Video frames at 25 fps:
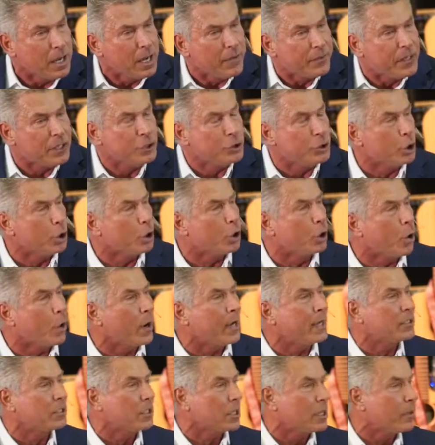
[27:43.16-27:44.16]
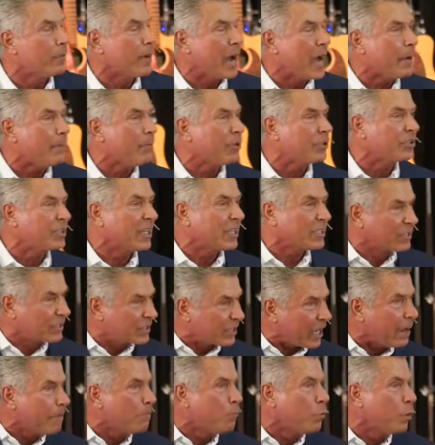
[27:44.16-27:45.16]
then you're going to, the Bible says,
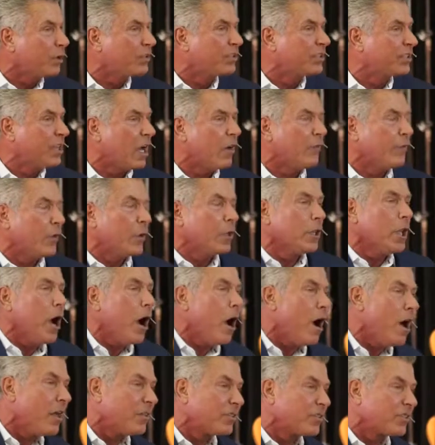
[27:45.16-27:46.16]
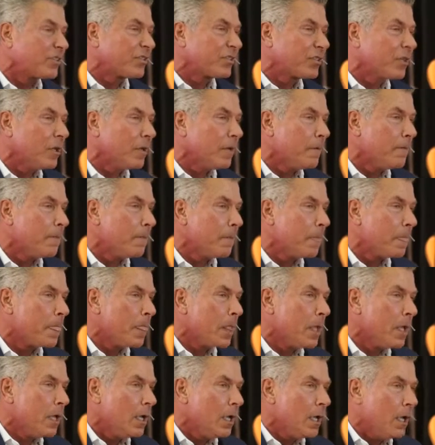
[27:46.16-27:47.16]
some will suffer loss.
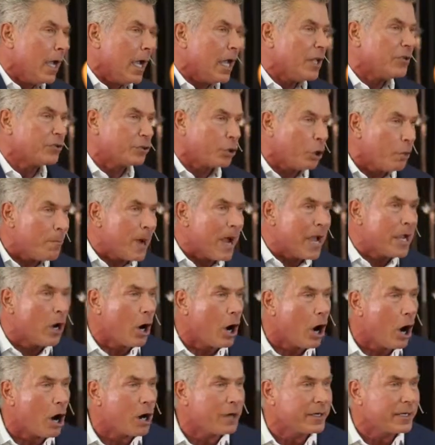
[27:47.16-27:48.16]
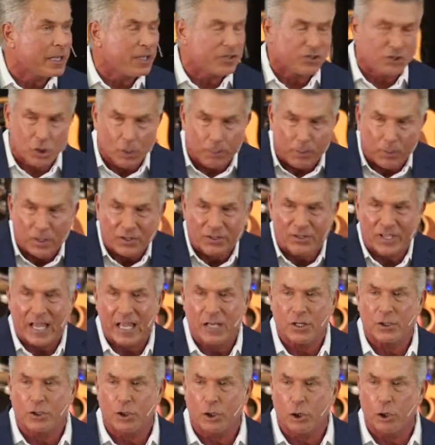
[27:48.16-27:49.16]
And so, my heart is to
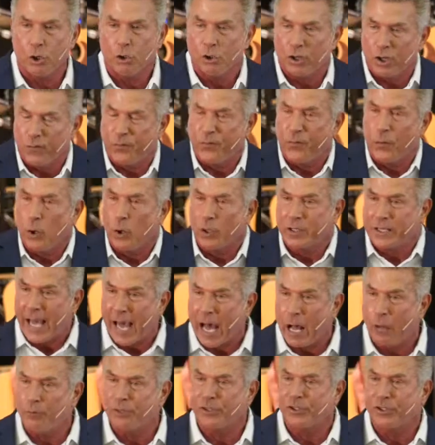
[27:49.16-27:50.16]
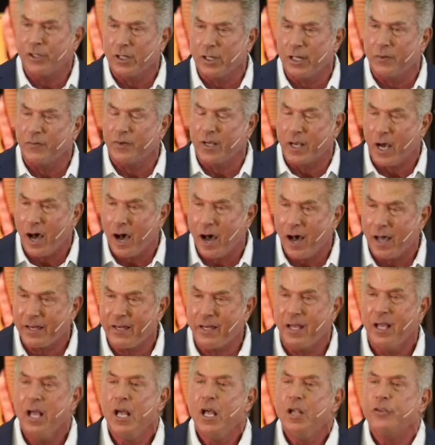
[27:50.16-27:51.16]
present to you the full counsel of
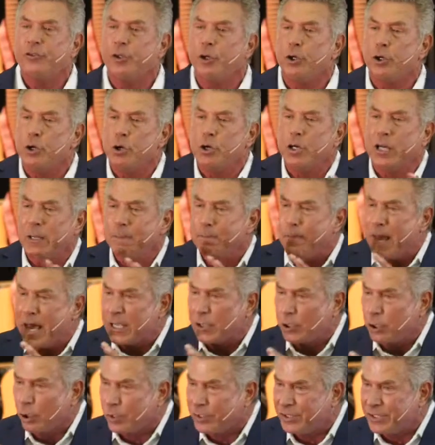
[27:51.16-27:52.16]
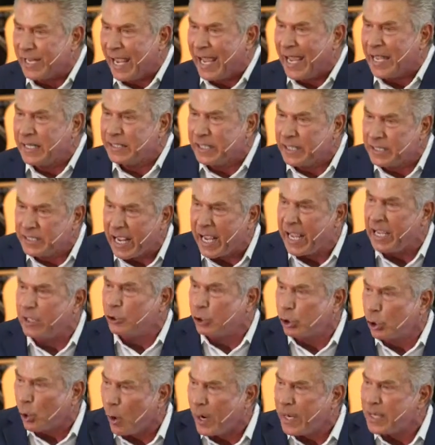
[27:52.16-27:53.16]
God so you could make your day to day
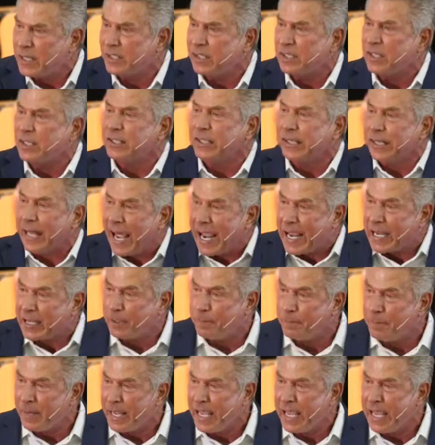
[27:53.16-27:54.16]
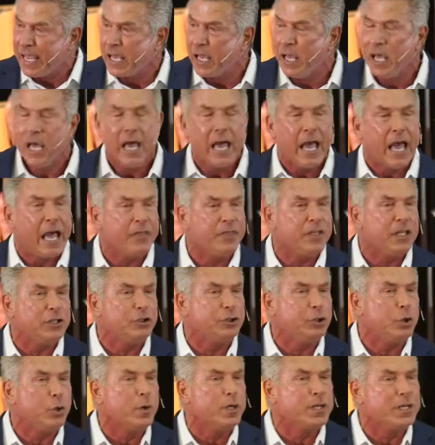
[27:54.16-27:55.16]
choices like me, and
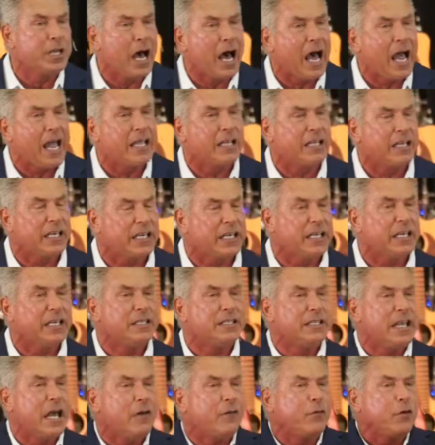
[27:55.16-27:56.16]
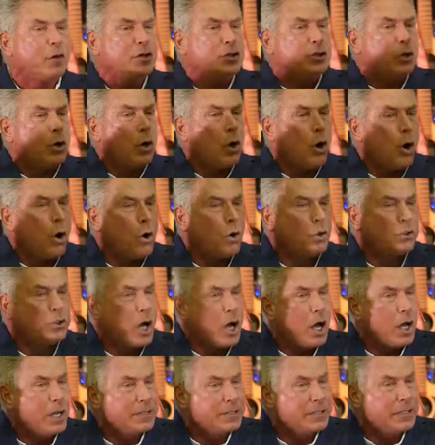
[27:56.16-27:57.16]
that you and I can endeavor to hold
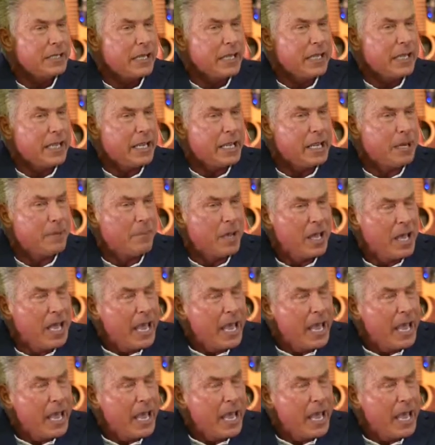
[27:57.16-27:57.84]
on to Him